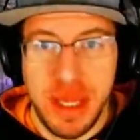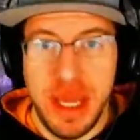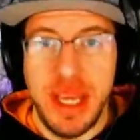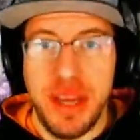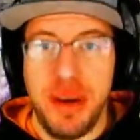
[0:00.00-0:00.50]

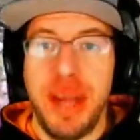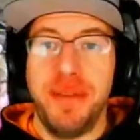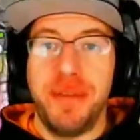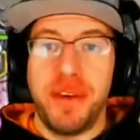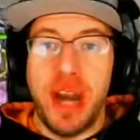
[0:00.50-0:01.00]
Thank you.
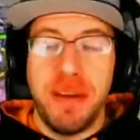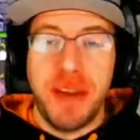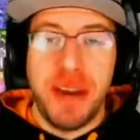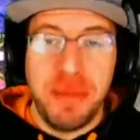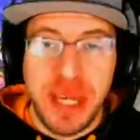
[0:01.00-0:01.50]
And for
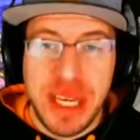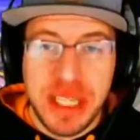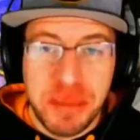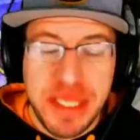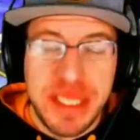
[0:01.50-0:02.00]
everybody
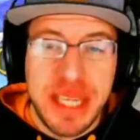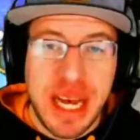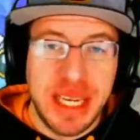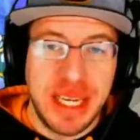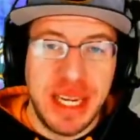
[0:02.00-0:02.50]
else, please
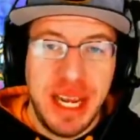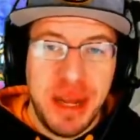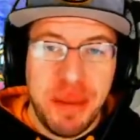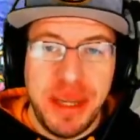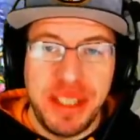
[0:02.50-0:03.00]

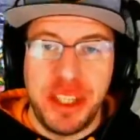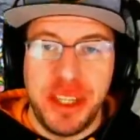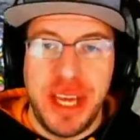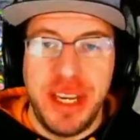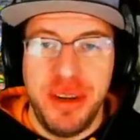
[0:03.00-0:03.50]
make sure
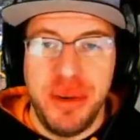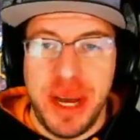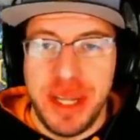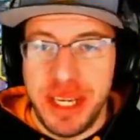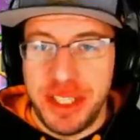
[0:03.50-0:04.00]
that you
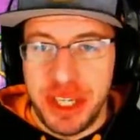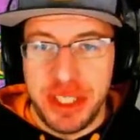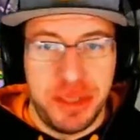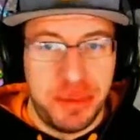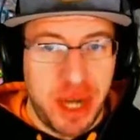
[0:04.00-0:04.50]
like, share,
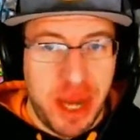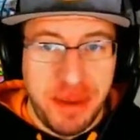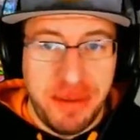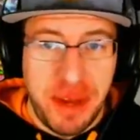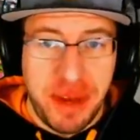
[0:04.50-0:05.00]
subscribe
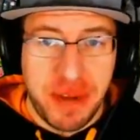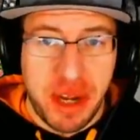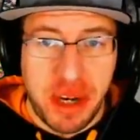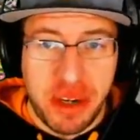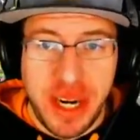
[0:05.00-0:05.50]
if you have
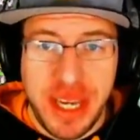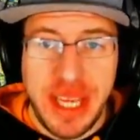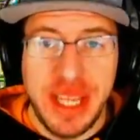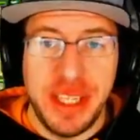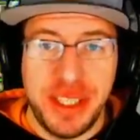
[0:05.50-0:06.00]
not already
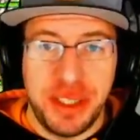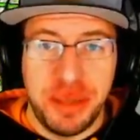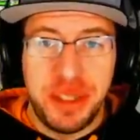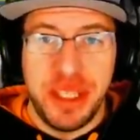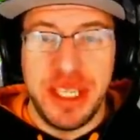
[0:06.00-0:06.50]
in the description of